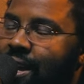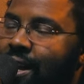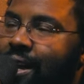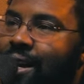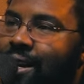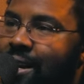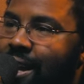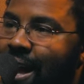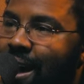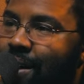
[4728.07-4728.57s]
Get
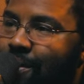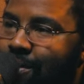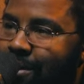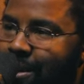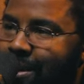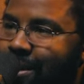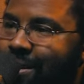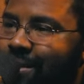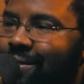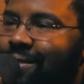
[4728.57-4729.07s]
down. Sure. I
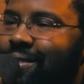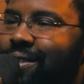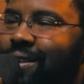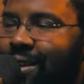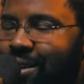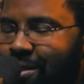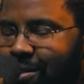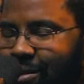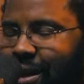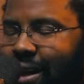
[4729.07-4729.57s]
wouldn't want to
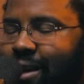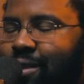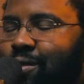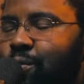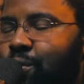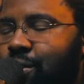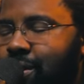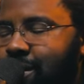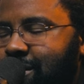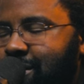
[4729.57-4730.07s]
mm-hmm. say that. And you
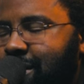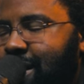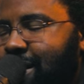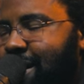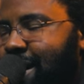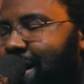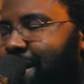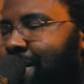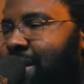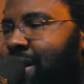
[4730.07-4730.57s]
wouldn't yeah, say right,
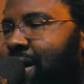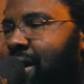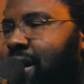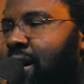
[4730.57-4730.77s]
that. Yeah.